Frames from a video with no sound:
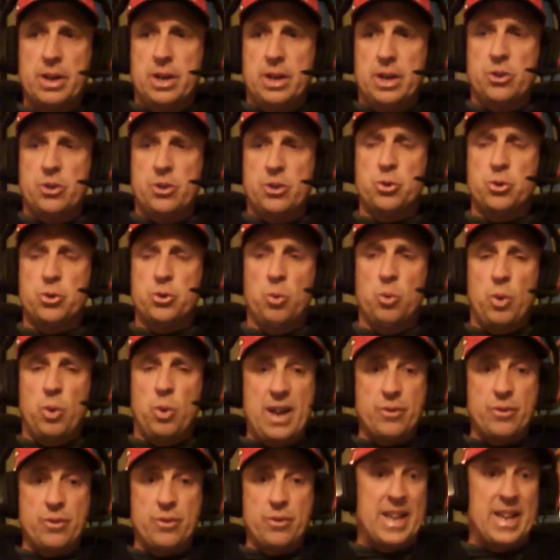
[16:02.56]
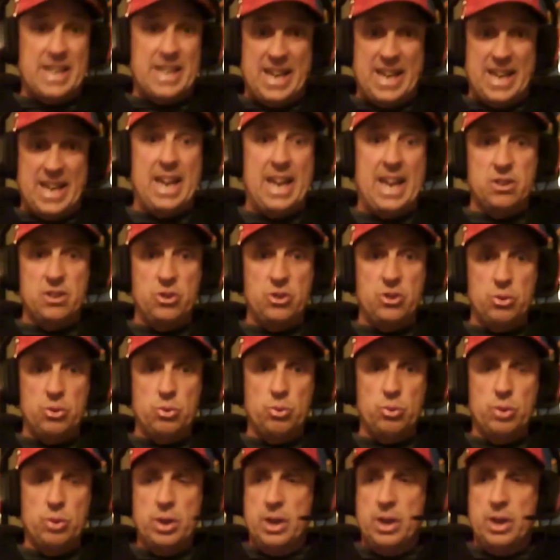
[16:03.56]
doing whatever they can
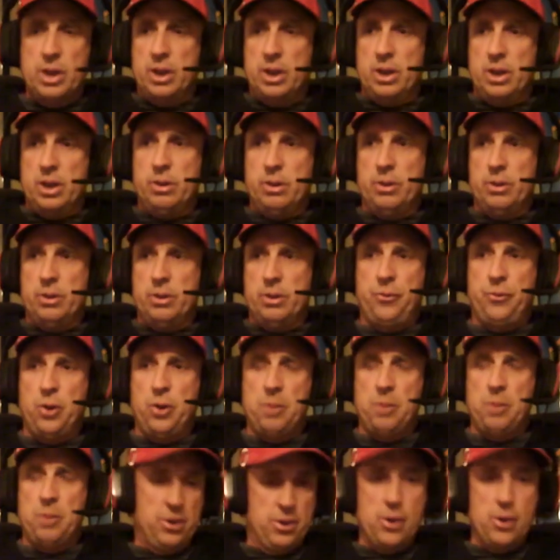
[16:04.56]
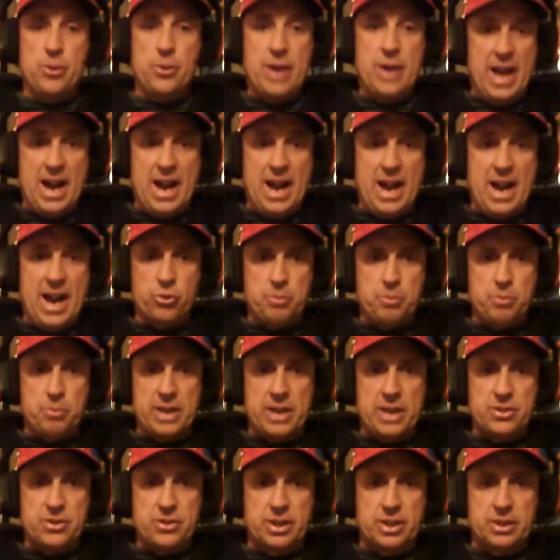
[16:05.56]
do from their own house,
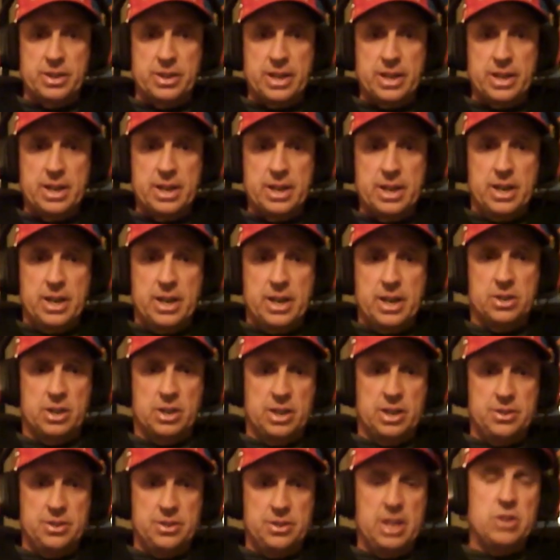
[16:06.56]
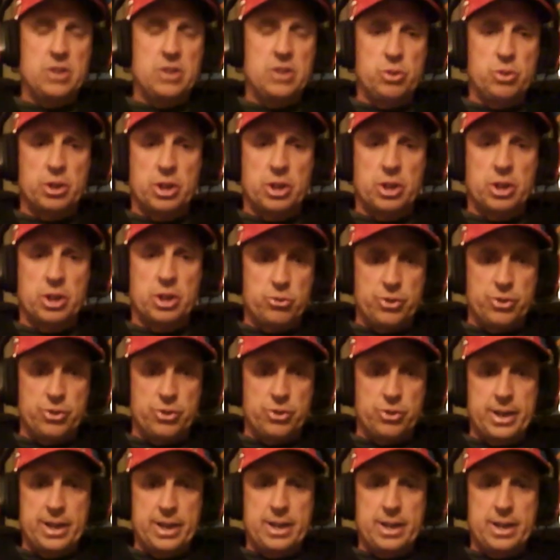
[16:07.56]
basically, to continue to coach their
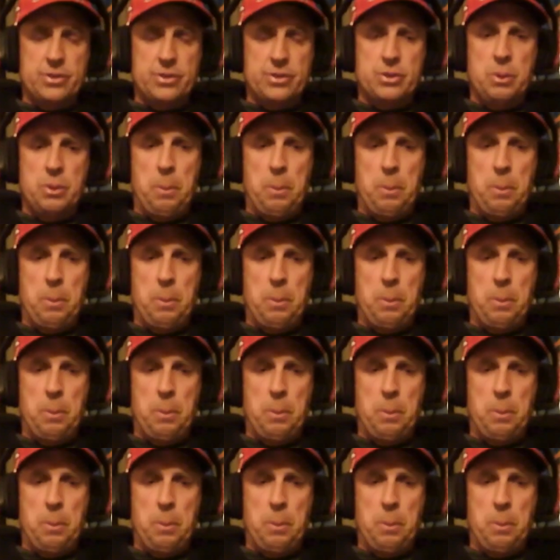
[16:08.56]
kids.